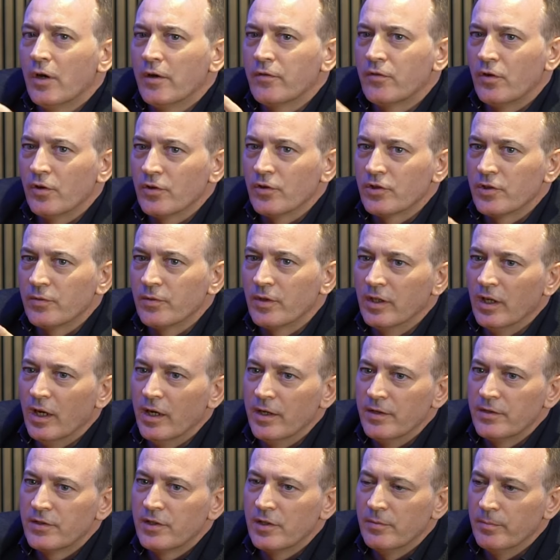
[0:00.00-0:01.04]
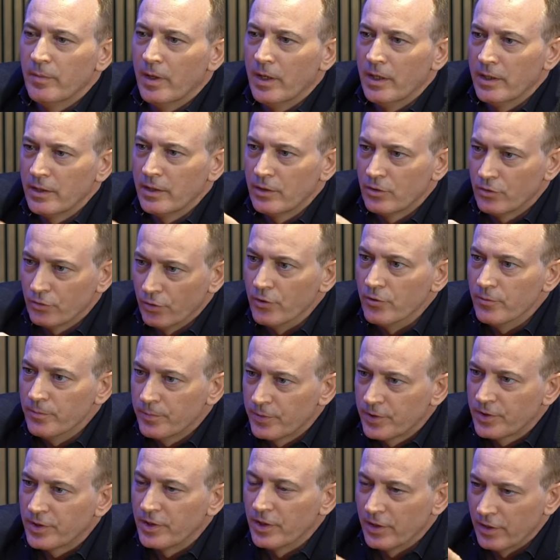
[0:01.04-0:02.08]
So I've got some clients in my
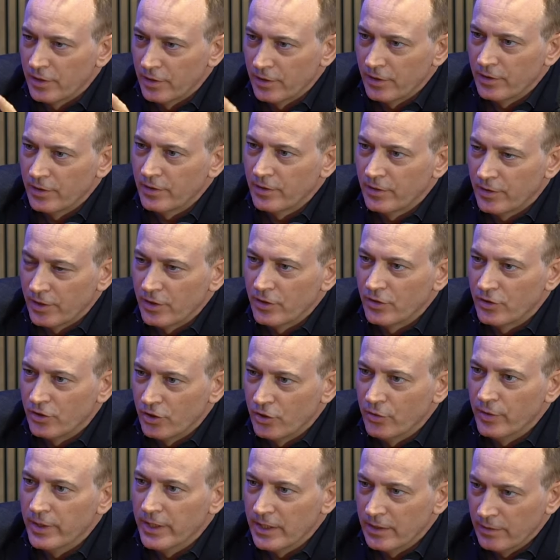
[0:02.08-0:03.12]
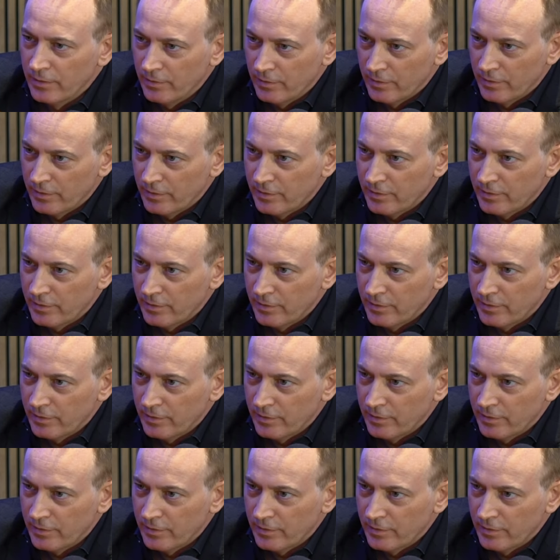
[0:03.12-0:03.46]
groups that are doing right.